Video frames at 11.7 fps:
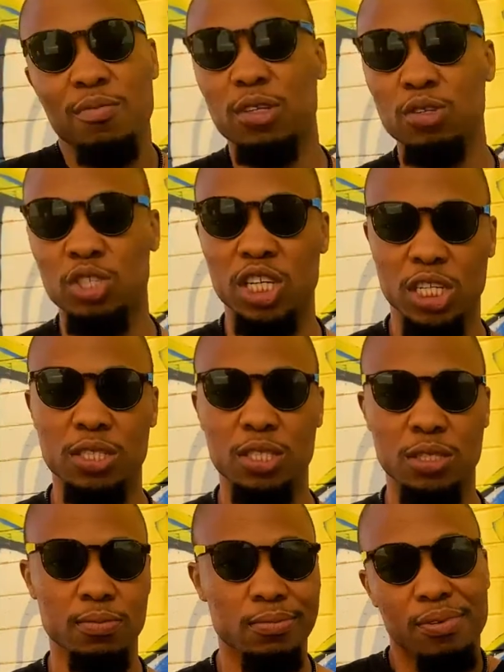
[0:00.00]
me to
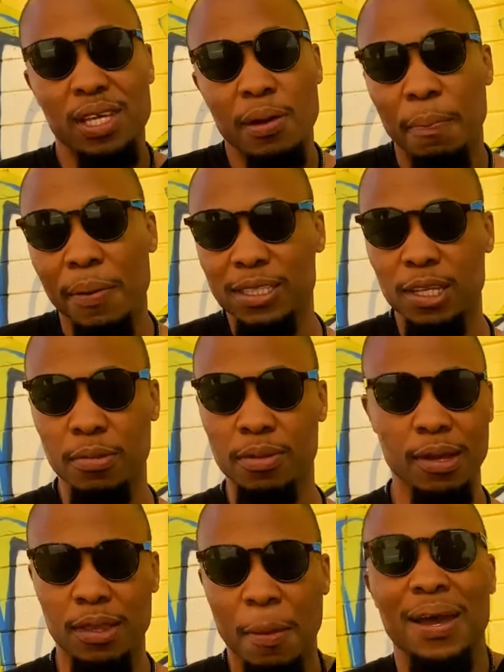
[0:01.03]
just be the best and
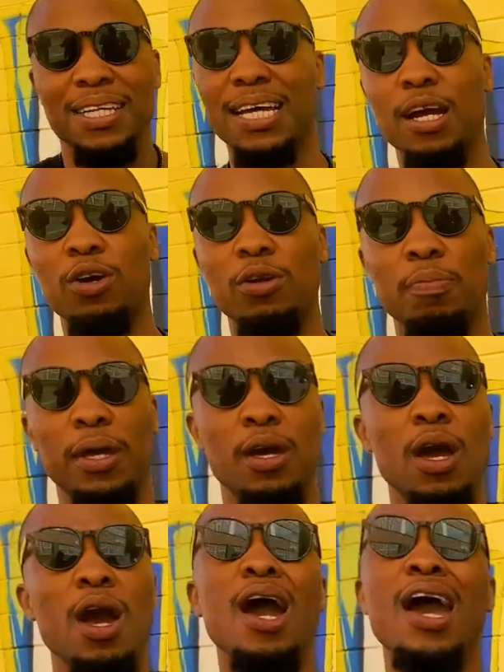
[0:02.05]
the best I could be.
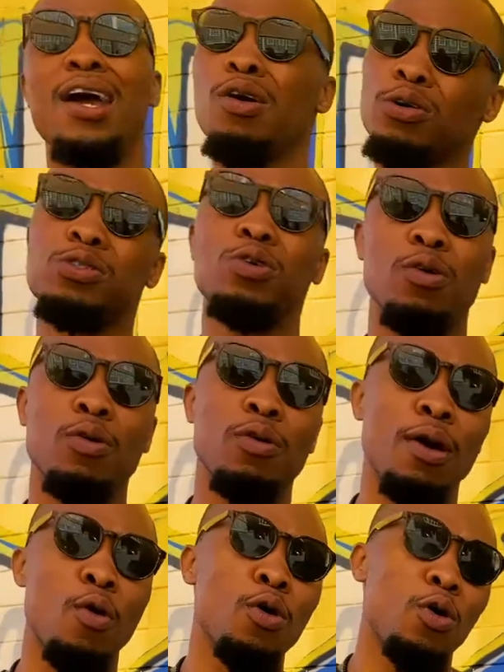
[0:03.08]
And also,
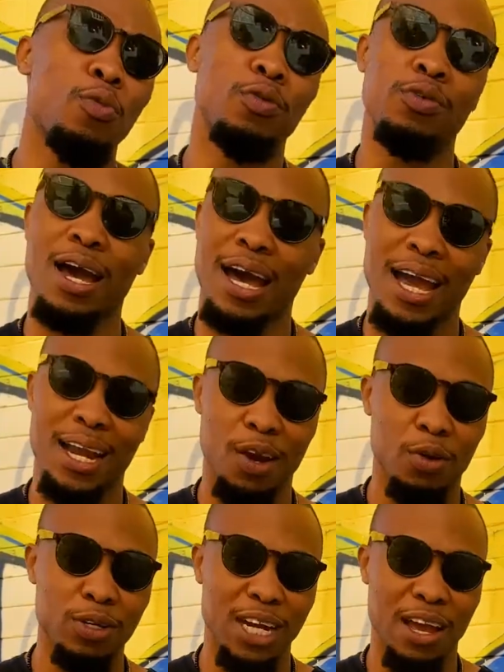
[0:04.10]
wonke umuntu yakhe
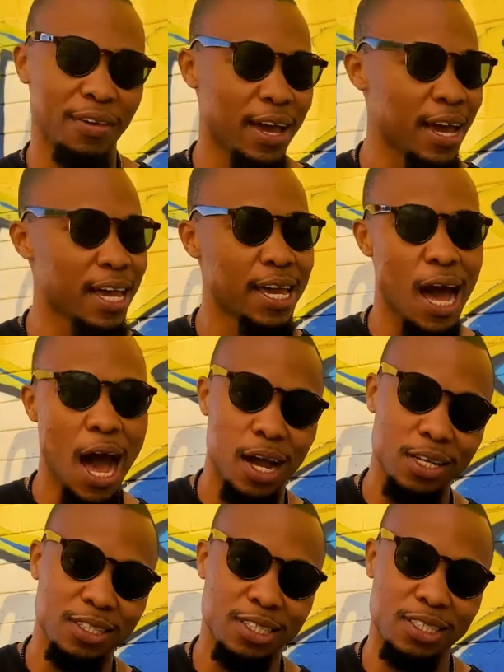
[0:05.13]
look drive a
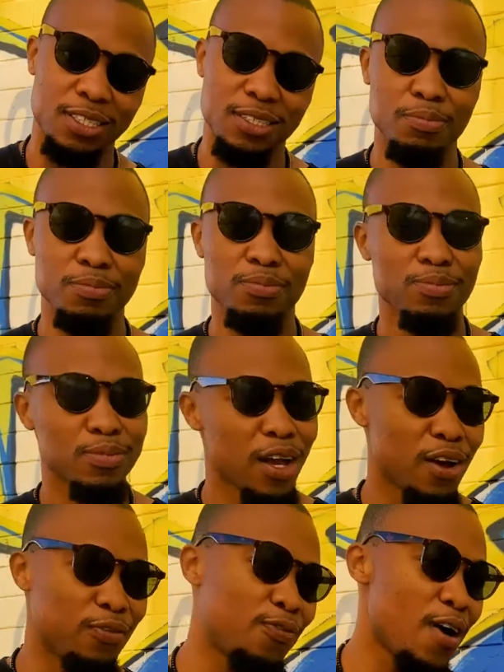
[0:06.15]
yacht,
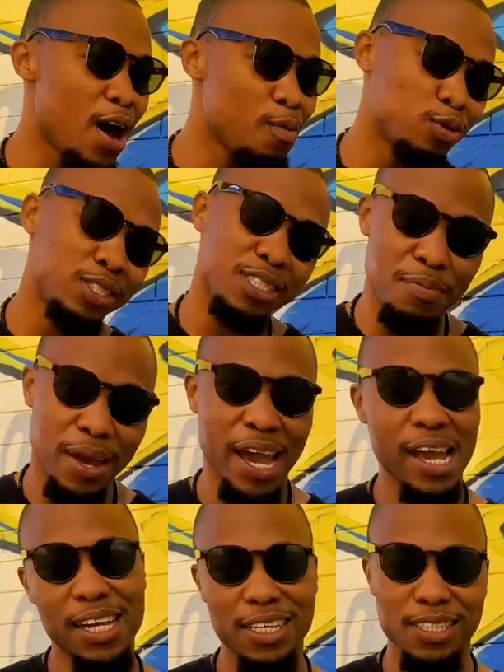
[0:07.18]
a farm with some
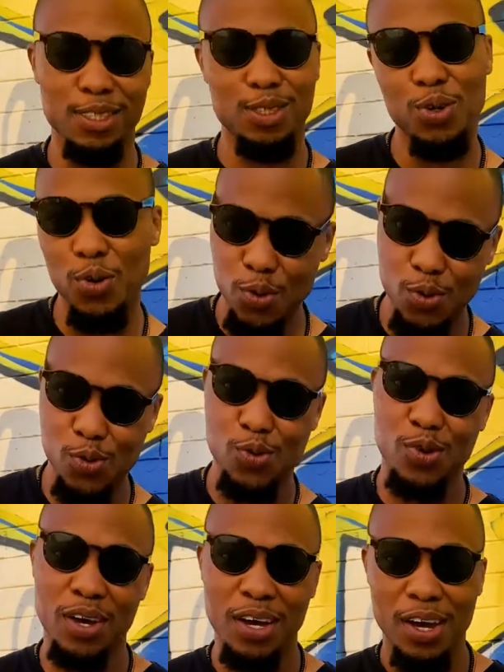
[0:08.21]
acres or two,
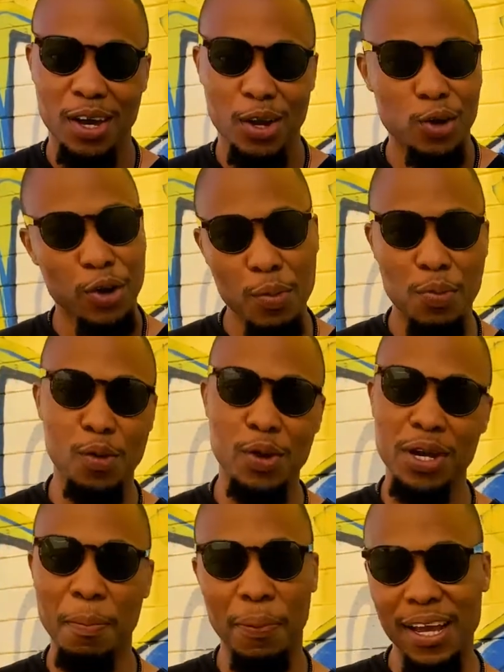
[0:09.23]
cribbo
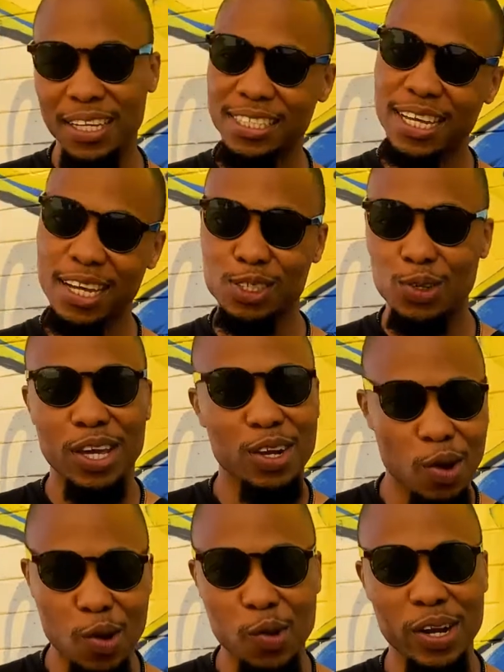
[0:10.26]
in a place that you can
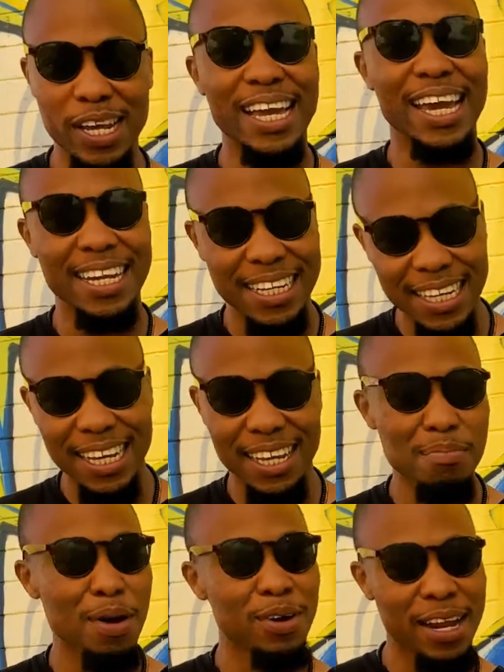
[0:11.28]
only get
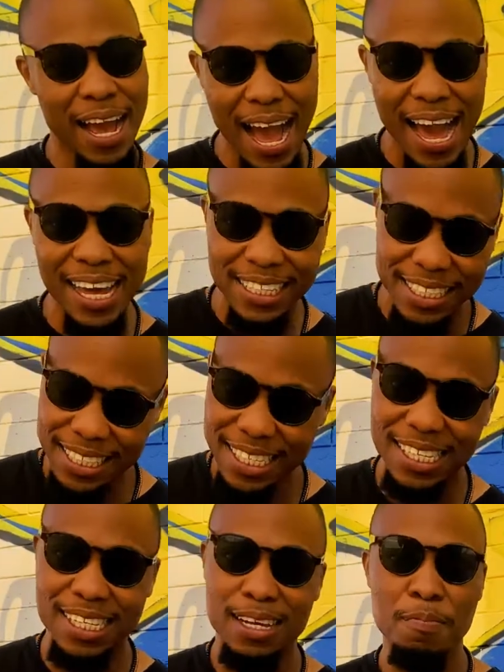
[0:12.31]
in Mount ID